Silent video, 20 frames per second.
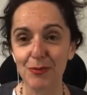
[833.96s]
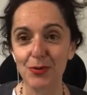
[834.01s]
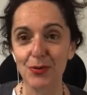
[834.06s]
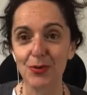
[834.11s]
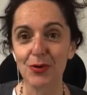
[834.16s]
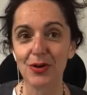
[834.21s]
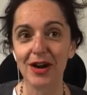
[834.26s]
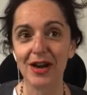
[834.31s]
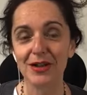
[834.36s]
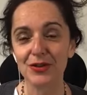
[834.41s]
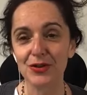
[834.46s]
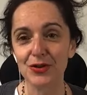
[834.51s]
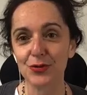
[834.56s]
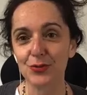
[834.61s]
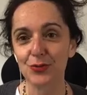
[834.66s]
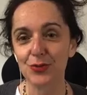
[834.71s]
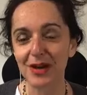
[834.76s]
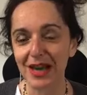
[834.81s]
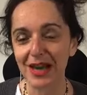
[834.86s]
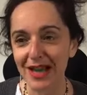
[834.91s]
more, and you
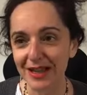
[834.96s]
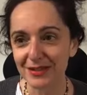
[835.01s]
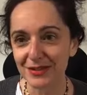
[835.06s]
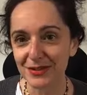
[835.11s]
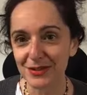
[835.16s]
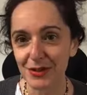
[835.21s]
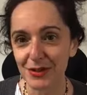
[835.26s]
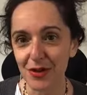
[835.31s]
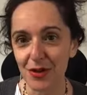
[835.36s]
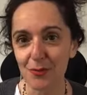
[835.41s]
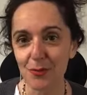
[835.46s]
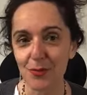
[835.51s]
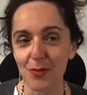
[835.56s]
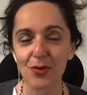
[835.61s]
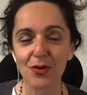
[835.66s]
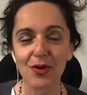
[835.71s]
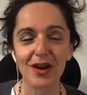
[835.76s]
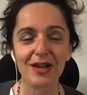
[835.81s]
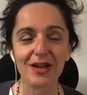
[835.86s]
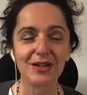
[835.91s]
relax a lot
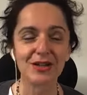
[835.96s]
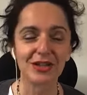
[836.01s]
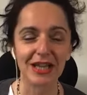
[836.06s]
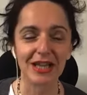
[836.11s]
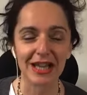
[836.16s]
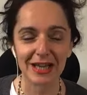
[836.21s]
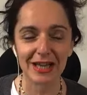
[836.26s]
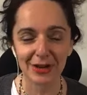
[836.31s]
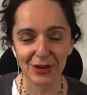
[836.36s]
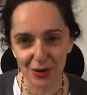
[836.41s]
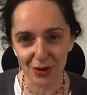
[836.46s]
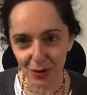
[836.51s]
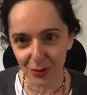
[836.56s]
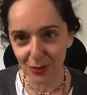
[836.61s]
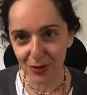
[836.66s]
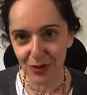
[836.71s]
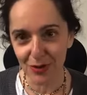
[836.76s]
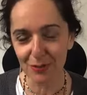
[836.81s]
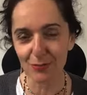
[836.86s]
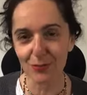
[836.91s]
more, and you let
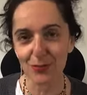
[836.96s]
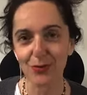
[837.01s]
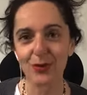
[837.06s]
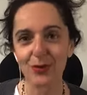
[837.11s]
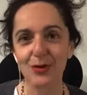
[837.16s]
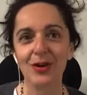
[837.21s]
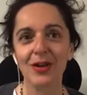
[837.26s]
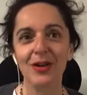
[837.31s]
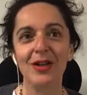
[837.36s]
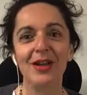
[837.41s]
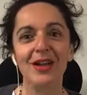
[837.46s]
go a lot more.